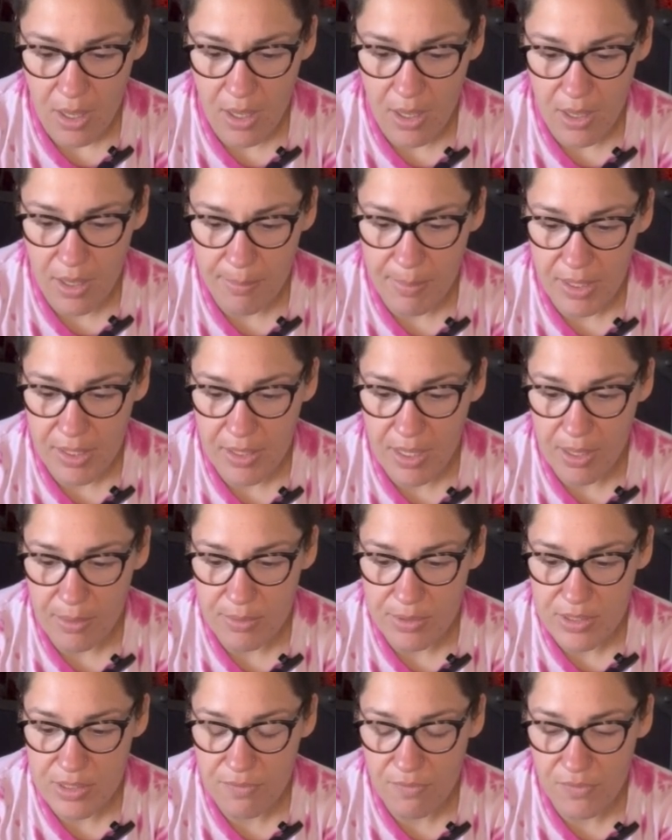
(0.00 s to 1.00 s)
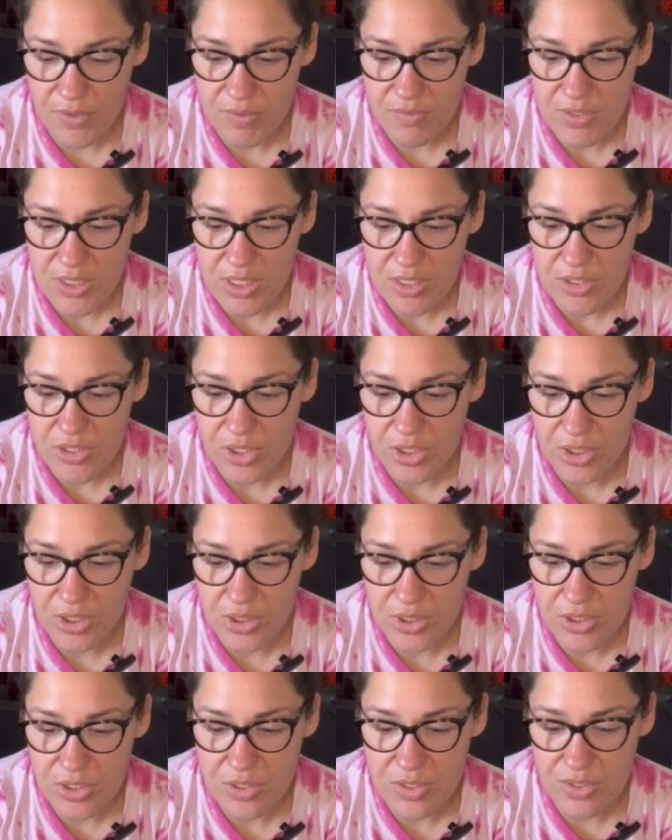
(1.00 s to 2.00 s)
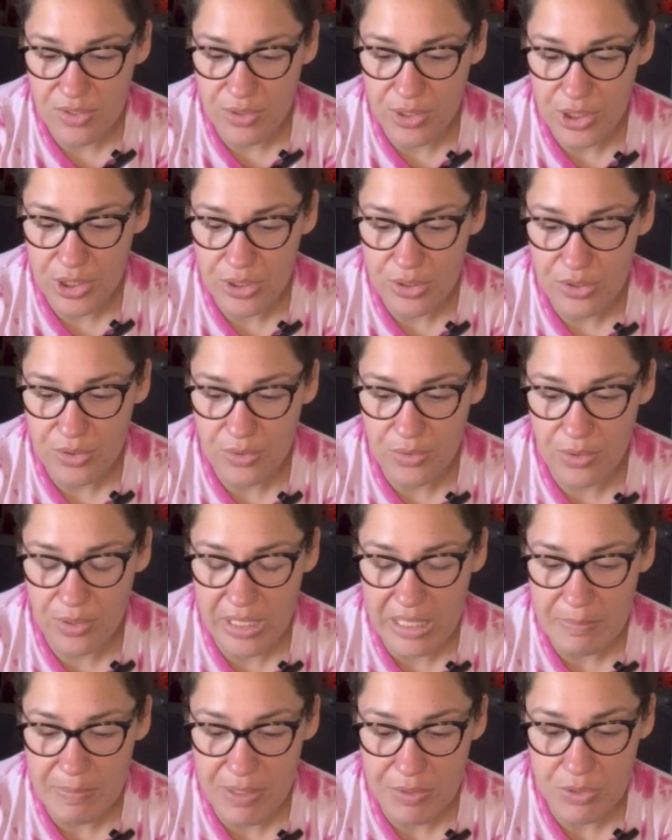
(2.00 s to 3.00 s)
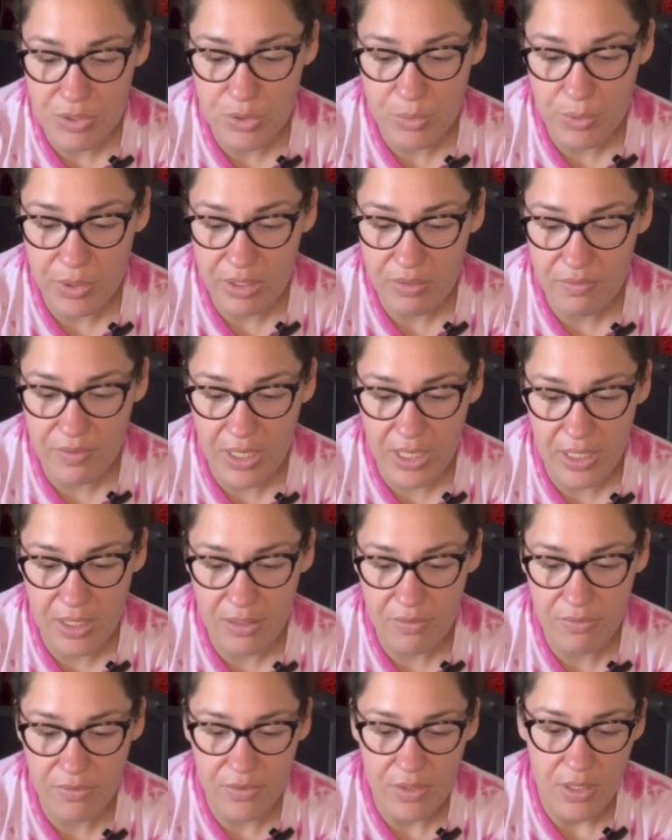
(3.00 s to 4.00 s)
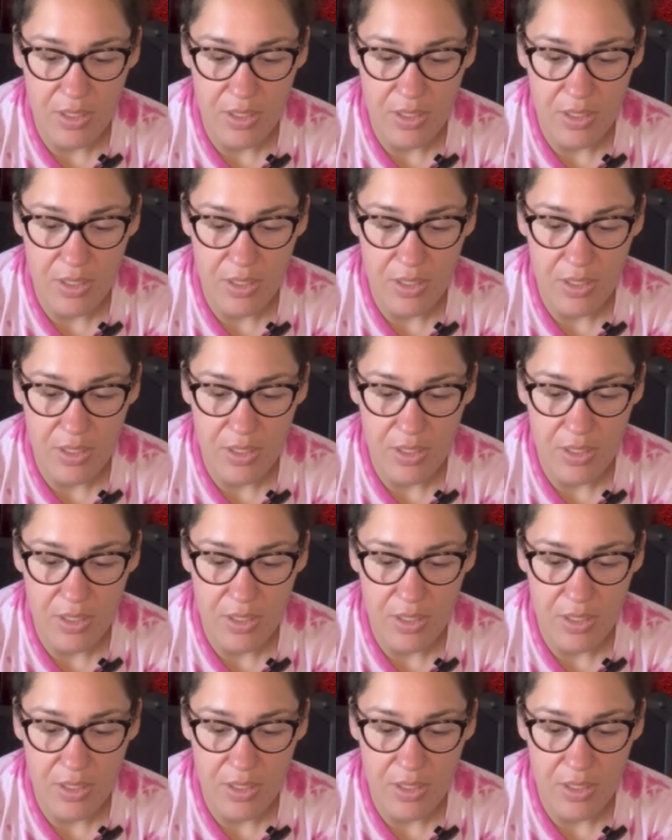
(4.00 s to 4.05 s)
And that was $15. So her total came out to 25.